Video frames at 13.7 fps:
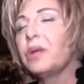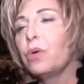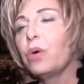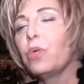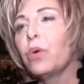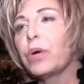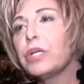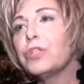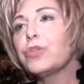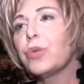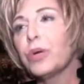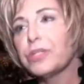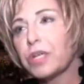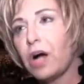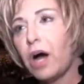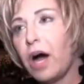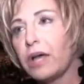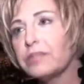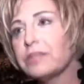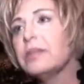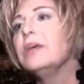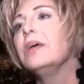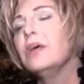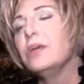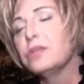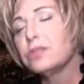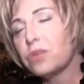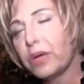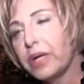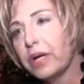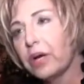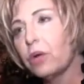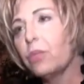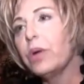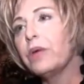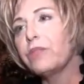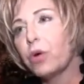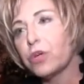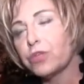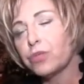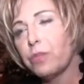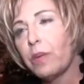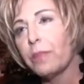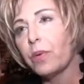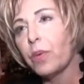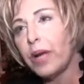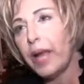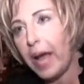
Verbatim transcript: We're working towards a cause. So here, we of course remember what